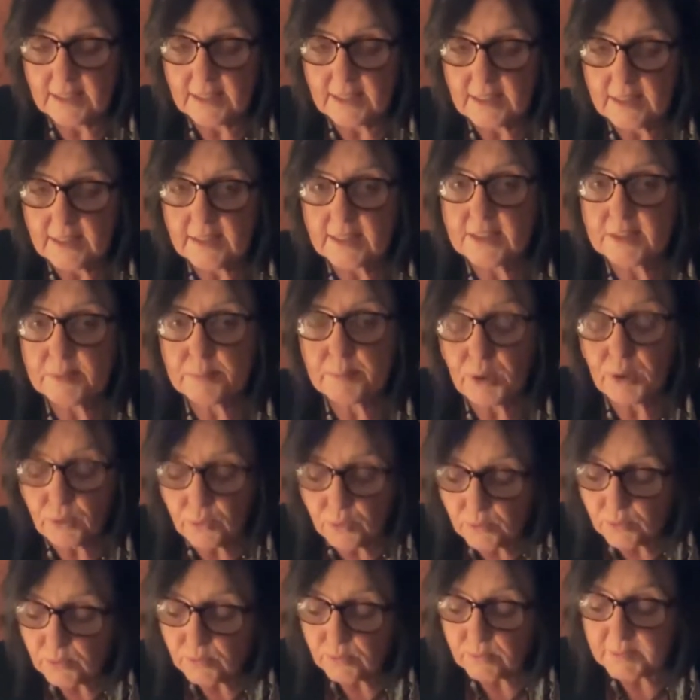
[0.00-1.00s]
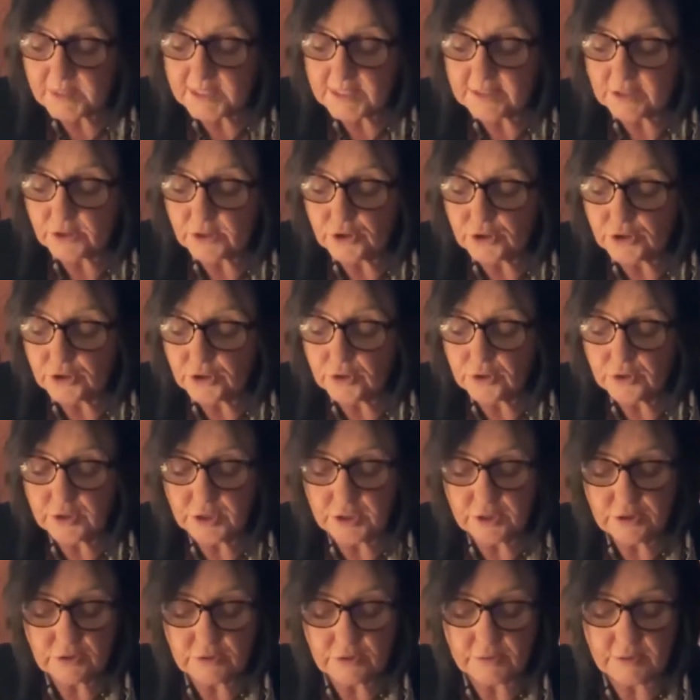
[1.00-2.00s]
This poem is a
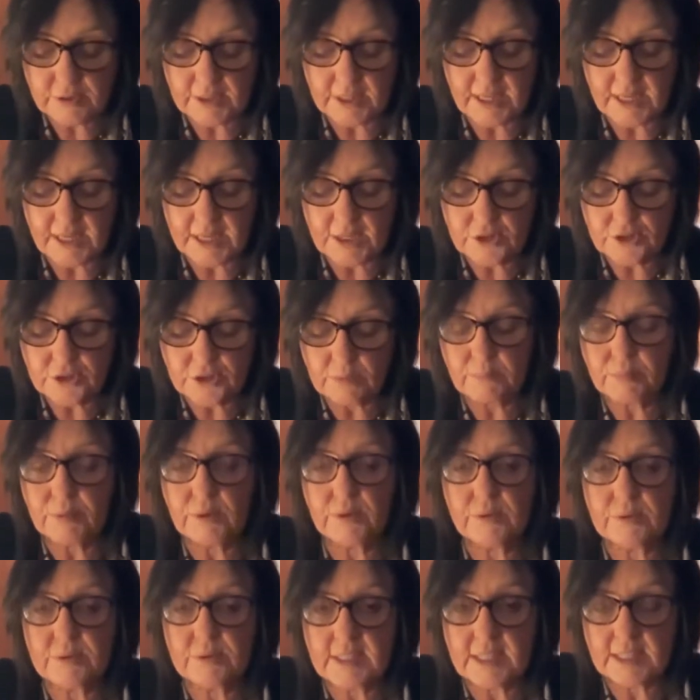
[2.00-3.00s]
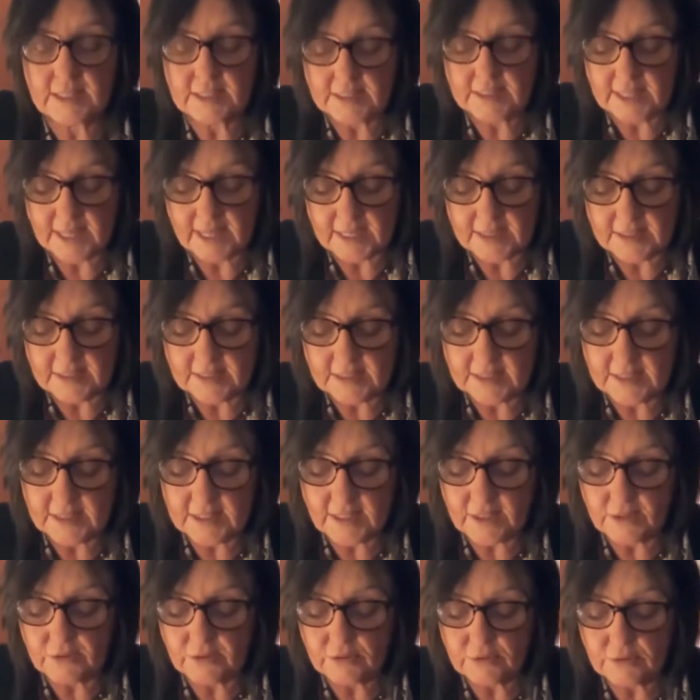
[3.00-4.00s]
journey through the aging process as
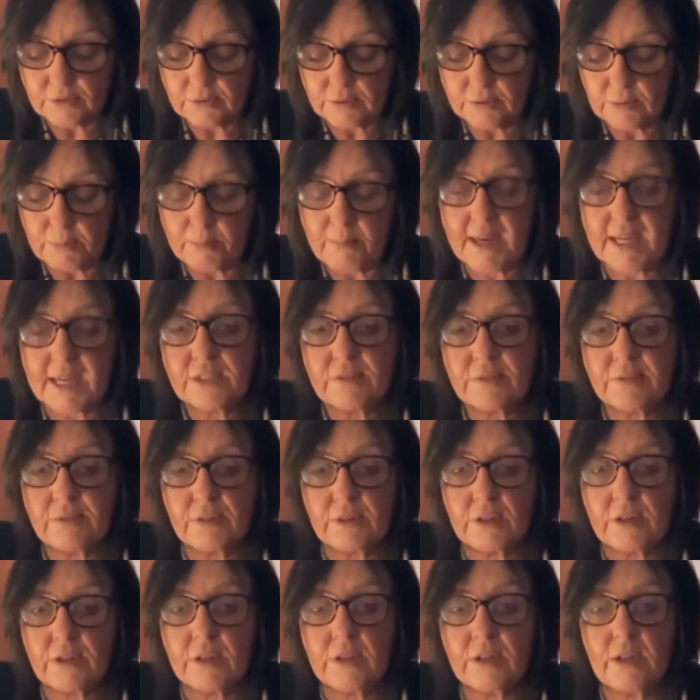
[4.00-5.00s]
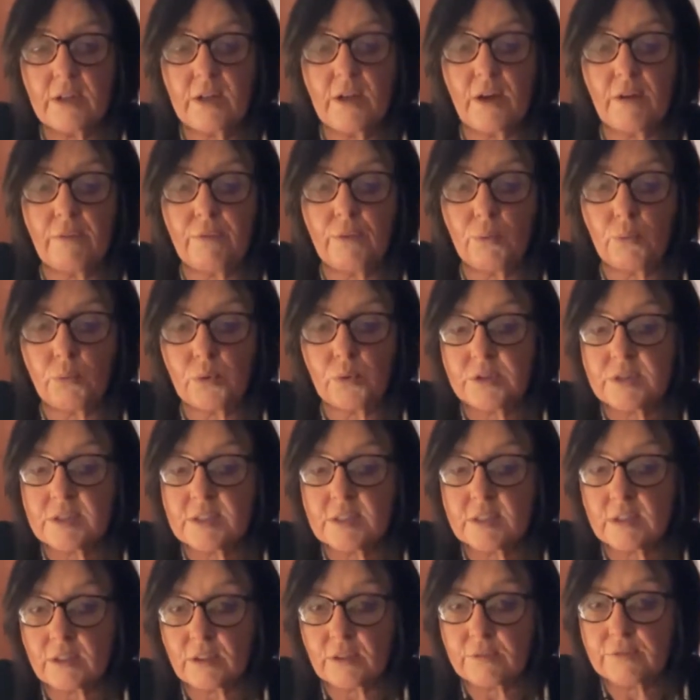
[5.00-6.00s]
seen through the metaphor of a
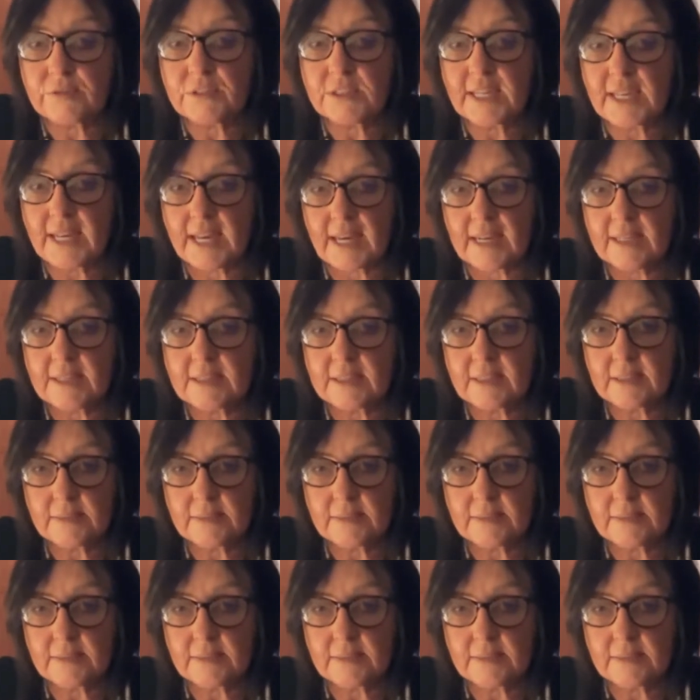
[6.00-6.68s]
once loved cat.